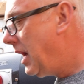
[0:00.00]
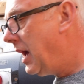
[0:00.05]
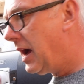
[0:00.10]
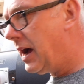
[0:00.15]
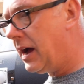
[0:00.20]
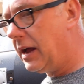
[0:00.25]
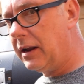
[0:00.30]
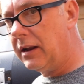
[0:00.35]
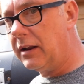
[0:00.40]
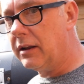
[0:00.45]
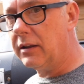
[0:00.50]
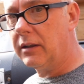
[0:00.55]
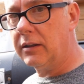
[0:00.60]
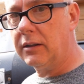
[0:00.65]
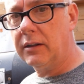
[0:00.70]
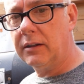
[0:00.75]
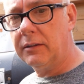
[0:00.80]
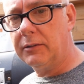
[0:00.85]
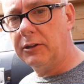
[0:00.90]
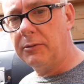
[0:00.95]
And
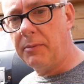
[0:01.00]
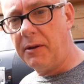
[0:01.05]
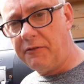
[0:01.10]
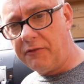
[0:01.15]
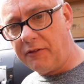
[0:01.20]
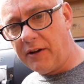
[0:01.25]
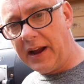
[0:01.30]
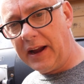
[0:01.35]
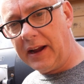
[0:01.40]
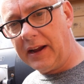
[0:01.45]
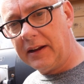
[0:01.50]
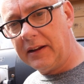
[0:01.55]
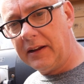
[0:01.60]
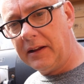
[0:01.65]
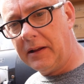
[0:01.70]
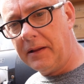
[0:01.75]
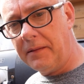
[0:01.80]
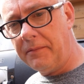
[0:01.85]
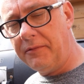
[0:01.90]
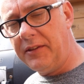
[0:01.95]
to be frank,
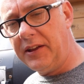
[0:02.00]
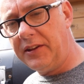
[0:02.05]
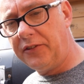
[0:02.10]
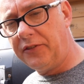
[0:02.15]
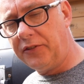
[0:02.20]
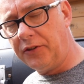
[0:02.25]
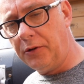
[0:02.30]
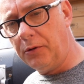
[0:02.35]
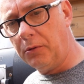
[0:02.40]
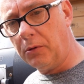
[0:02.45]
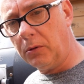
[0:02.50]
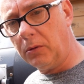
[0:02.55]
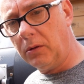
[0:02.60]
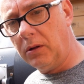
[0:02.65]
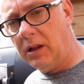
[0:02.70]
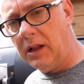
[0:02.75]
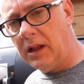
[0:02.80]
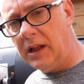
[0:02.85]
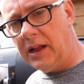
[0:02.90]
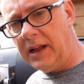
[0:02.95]
this tool
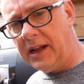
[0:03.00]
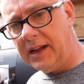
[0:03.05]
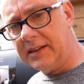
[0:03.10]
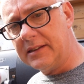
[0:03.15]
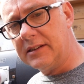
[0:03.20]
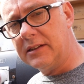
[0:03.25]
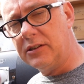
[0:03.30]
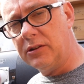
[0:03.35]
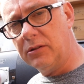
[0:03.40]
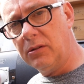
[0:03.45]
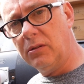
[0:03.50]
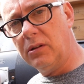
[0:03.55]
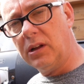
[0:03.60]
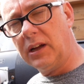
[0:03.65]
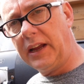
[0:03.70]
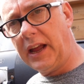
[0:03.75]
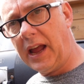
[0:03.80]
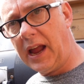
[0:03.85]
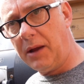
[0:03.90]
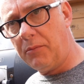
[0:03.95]
is the tool
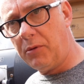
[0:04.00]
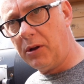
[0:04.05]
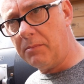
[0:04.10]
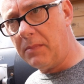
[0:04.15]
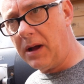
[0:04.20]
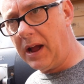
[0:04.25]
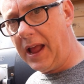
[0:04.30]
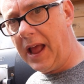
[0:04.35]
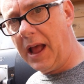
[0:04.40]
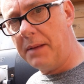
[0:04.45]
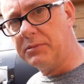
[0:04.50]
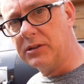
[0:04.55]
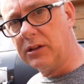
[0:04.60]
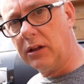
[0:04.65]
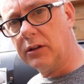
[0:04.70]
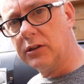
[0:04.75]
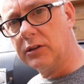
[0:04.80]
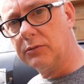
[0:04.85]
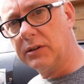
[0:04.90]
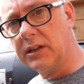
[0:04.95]
that came with my
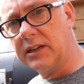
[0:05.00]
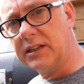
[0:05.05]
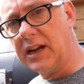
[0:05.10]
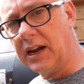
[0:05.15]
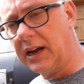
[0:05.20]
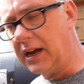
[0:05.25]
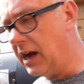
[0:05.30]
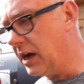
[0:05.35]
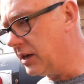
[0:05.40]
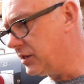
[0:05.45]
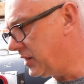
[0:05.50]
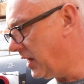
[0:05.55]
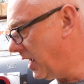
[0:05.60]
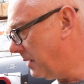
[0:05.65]
epsilons, with the Takahashi